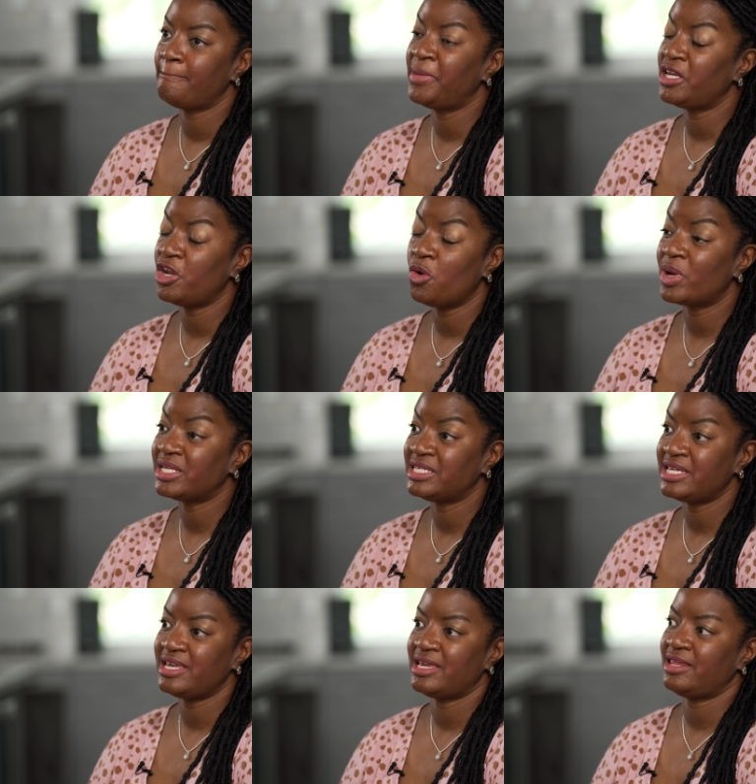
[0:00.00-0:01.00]
But no one
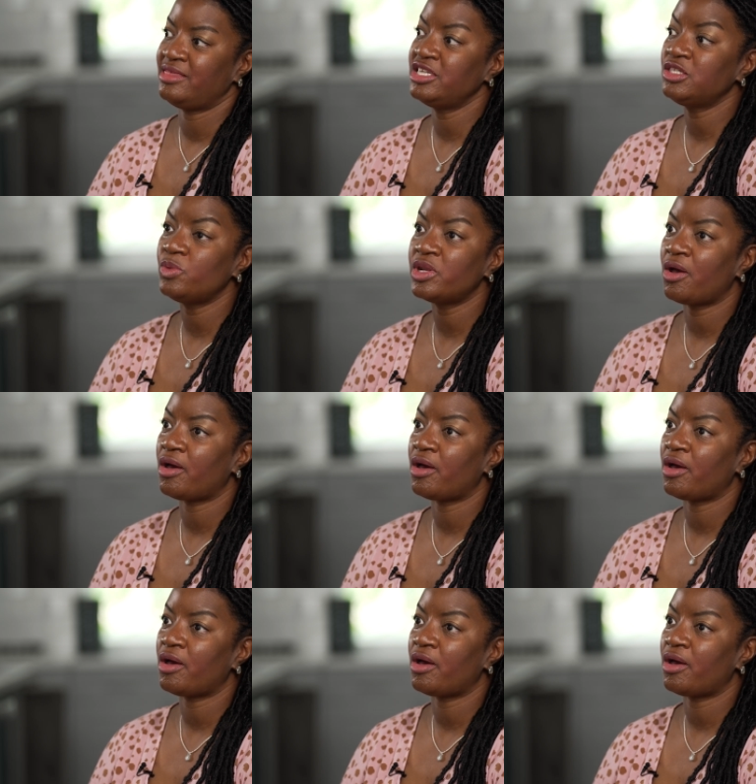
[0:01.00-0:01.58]
did. And this went